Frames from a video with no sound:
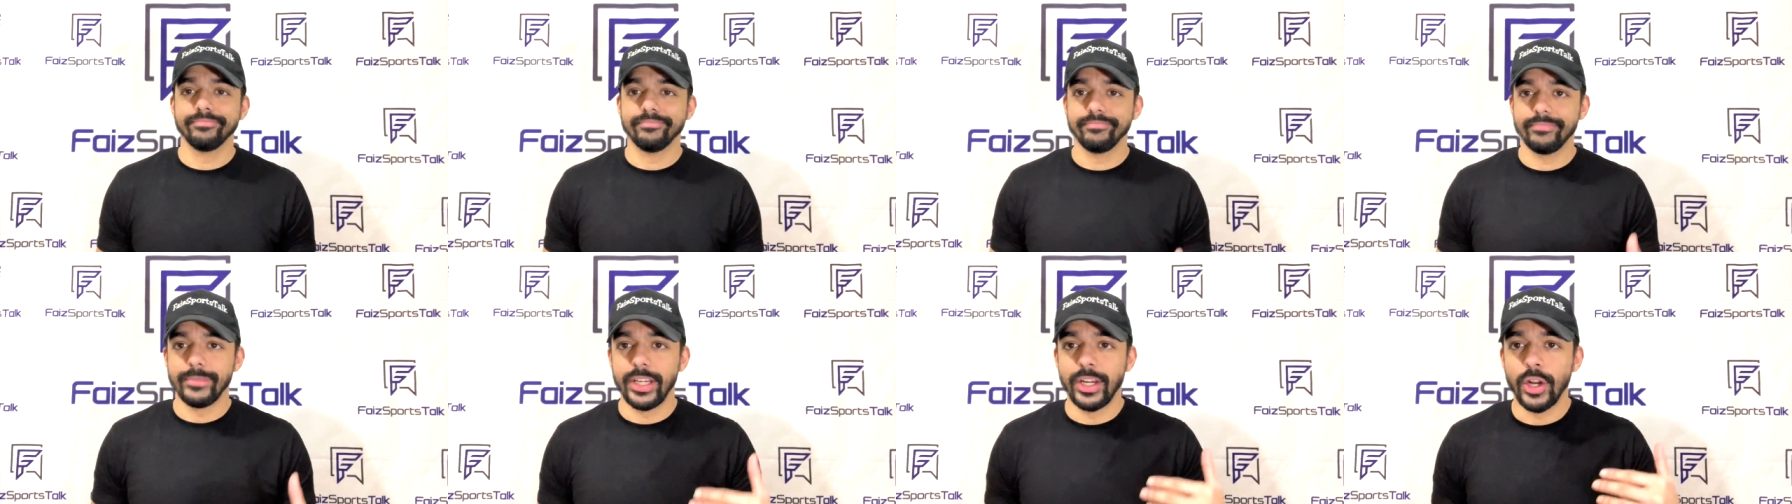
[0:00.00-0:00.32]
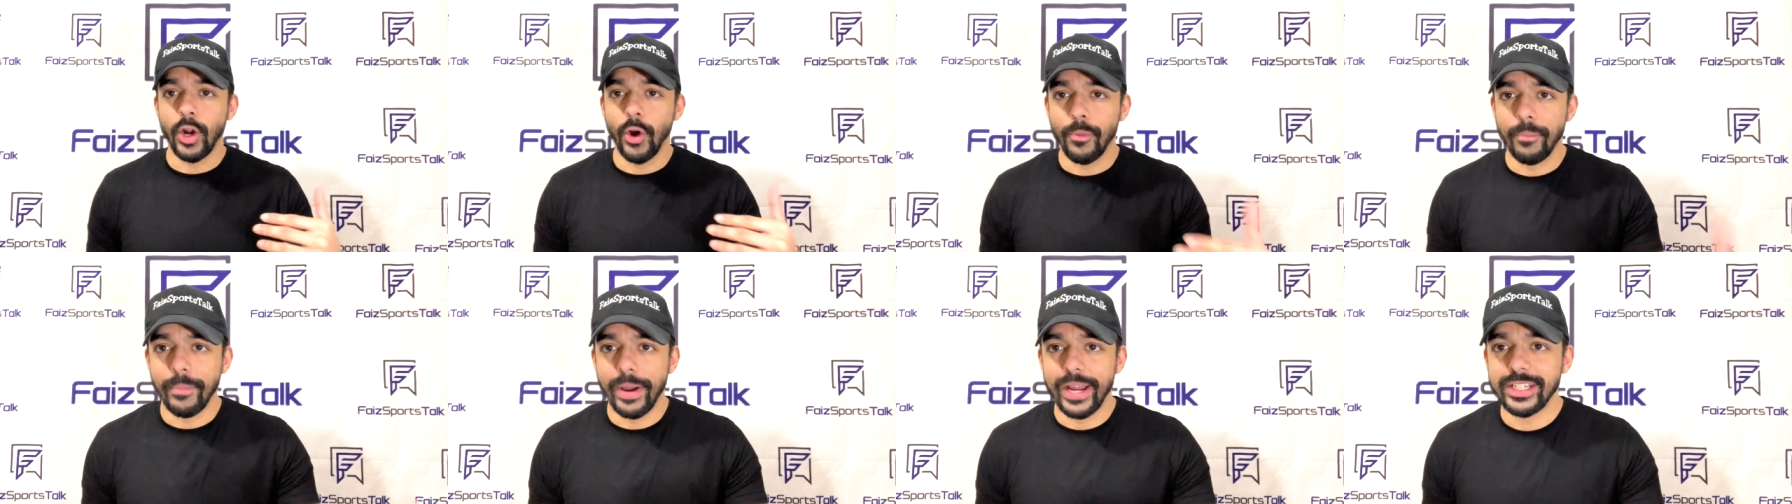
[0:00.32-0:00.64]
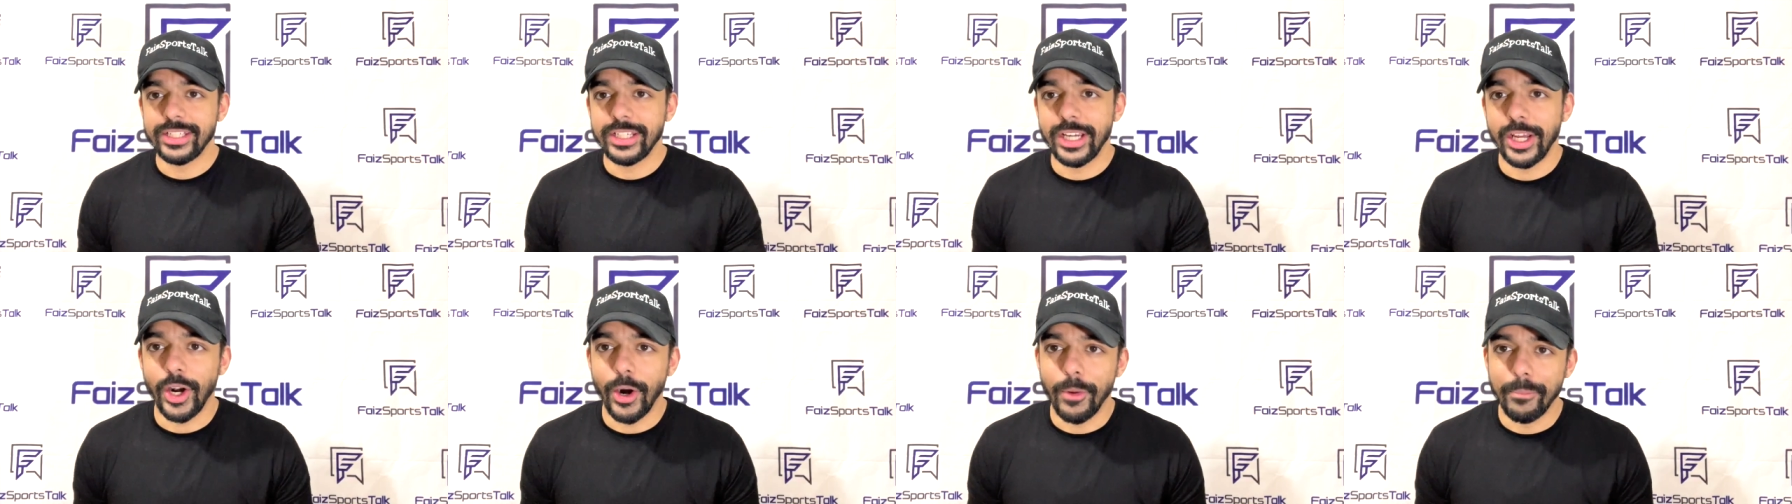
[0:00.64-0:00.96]
you know,
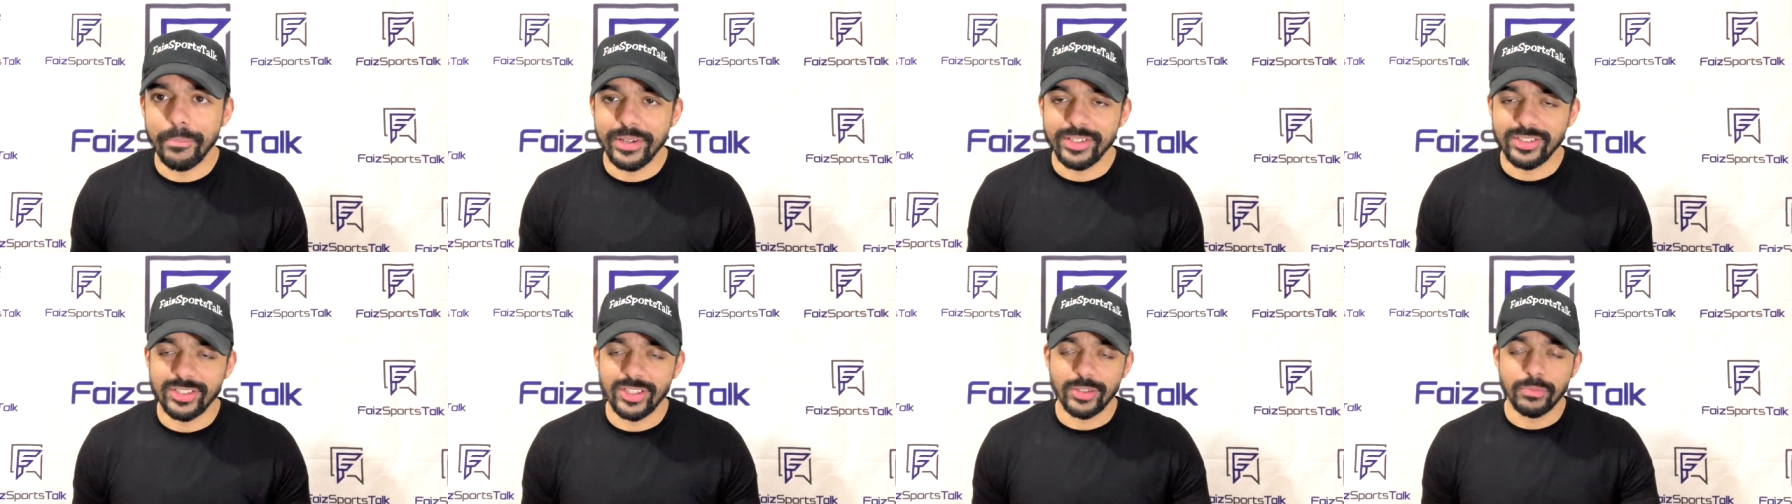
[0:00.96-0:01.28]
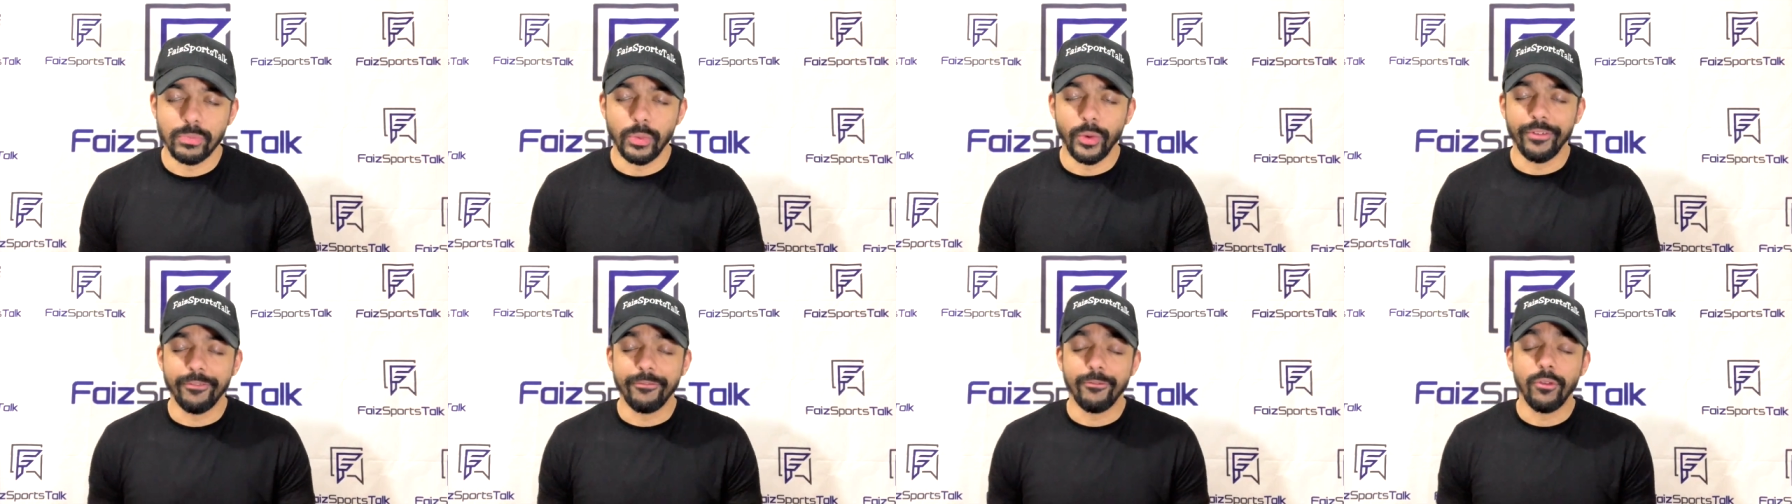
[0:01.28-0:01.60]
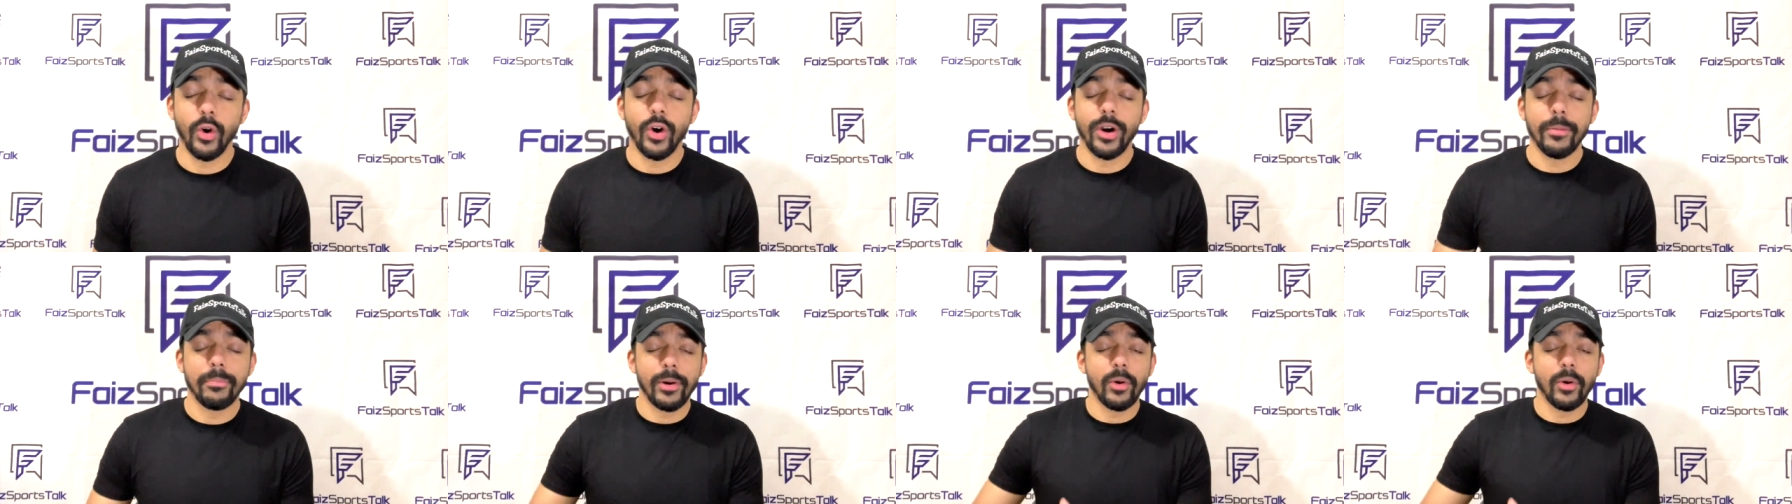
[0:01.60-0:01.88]
maintain our business moving forward.